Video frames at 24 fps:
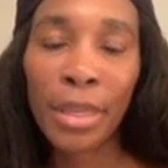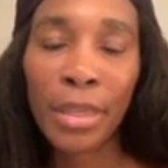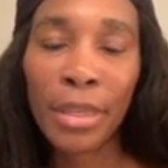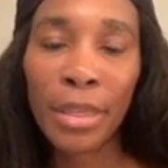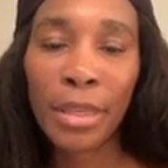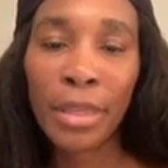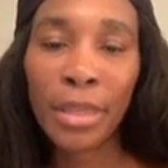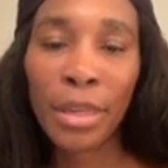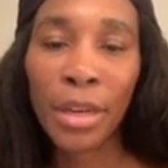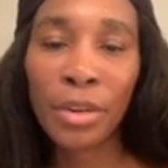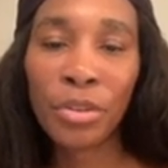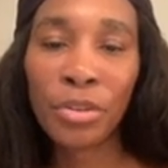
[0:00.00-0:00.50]
This
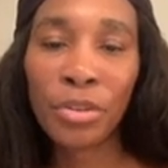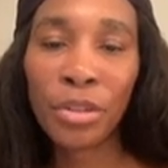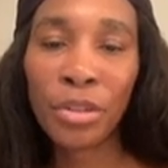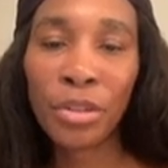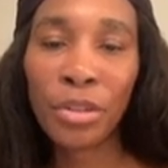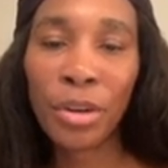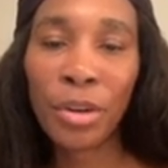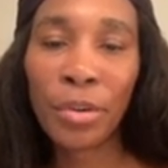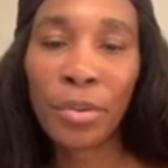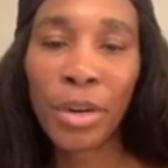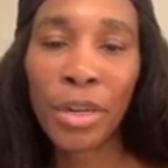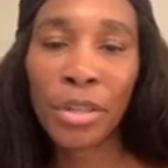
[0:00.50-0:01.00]
is an
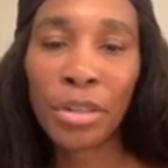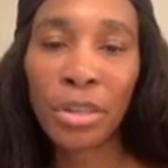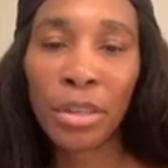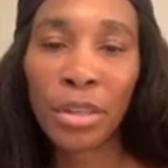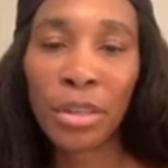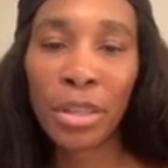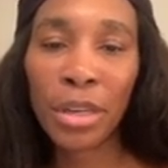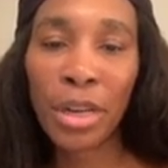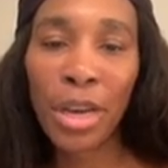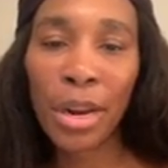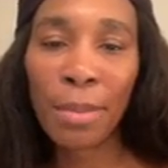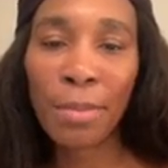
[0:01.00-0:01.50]
interesting question.
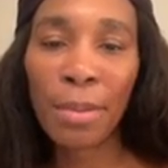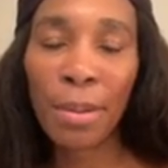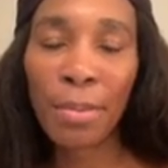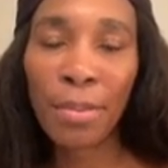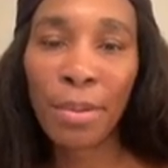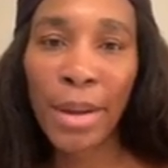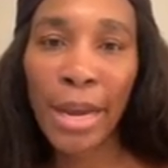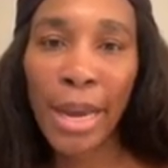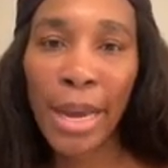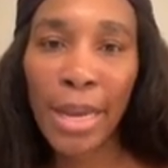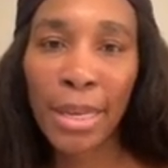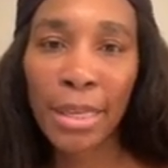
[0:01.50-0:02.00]
There's a lot of
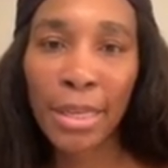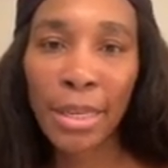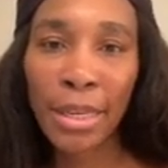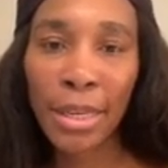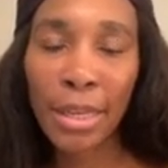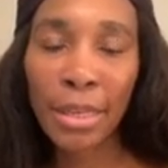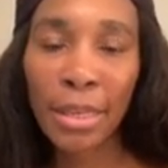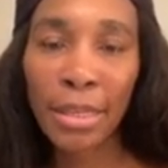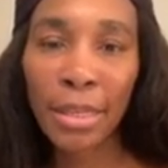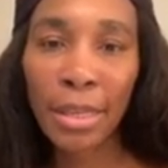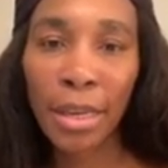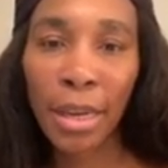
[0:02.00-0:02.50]
people ask
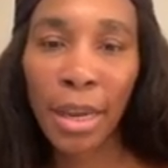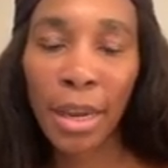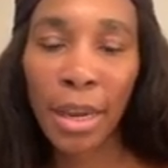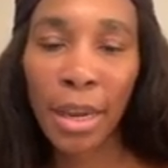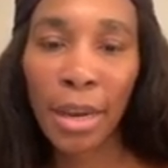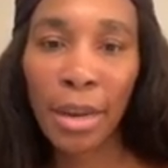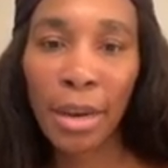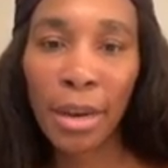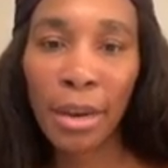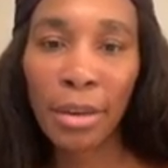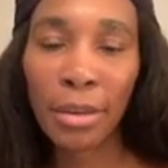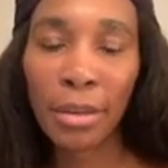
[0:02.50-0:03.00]
this,
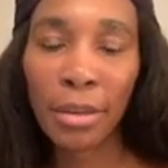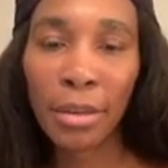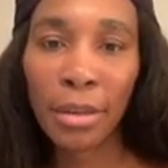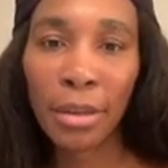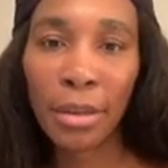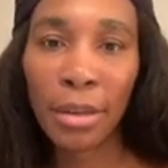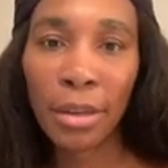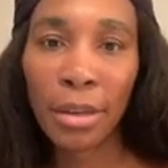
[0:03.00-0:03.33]
and